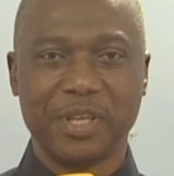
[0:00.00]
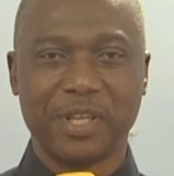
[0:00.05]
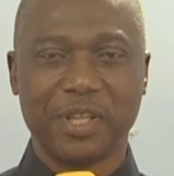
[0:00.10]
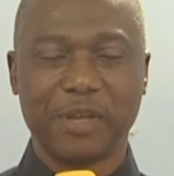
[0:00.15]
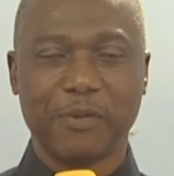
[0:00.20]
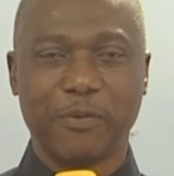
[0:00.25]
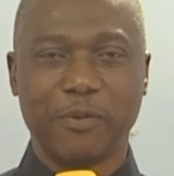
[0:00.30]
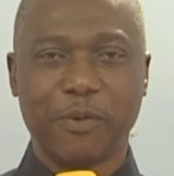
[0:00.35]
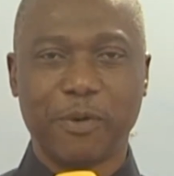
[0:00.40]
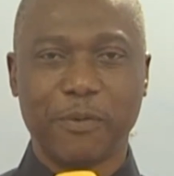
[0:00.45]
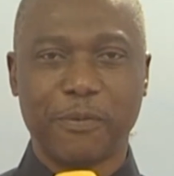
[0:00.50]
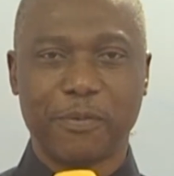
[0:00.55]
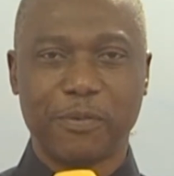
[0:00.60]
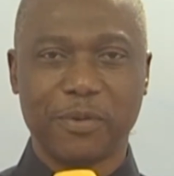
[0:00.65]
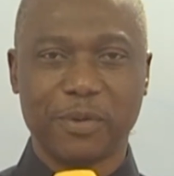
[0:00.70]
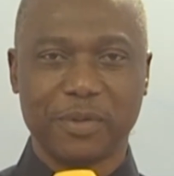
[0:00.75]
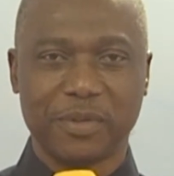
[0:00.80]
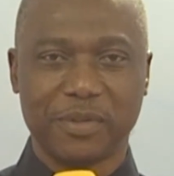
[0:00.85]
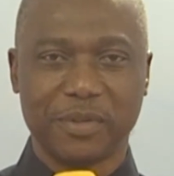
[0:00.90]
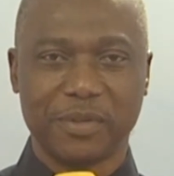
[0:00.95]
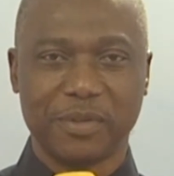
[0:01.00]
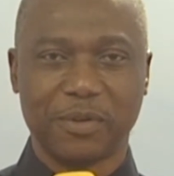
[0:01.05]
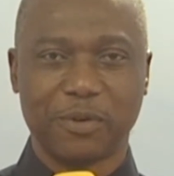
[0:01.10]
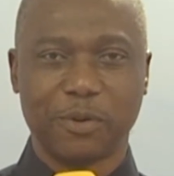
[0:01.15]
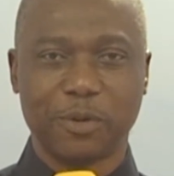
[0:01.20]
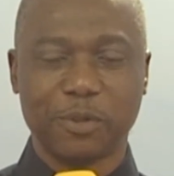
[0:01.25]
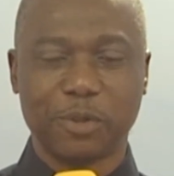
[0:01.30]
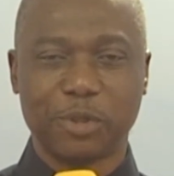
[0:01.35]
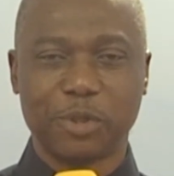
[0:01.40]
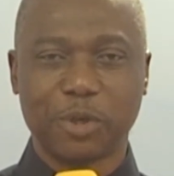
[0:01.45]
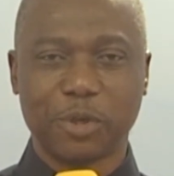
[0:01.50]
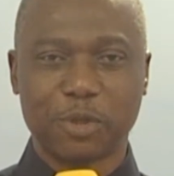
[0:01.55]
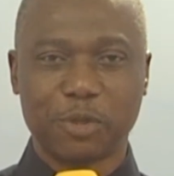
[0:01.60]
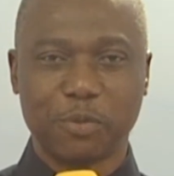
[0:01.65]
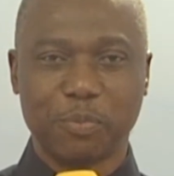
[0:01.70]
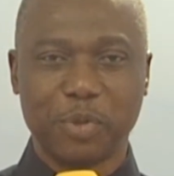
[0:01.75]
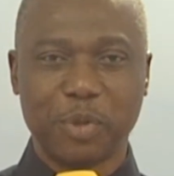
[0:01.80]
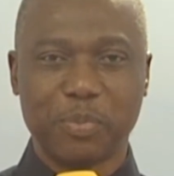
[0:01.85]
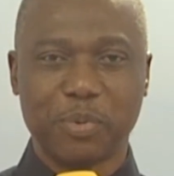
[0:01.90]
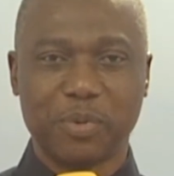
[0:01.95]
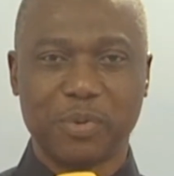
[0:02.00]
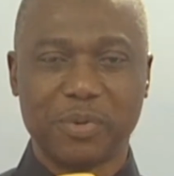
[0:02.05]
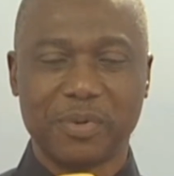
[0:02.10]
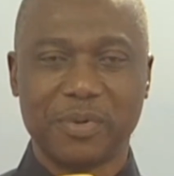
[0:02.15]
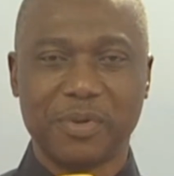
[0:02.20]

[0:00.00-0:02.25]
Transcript: in the forefront or to talk to people.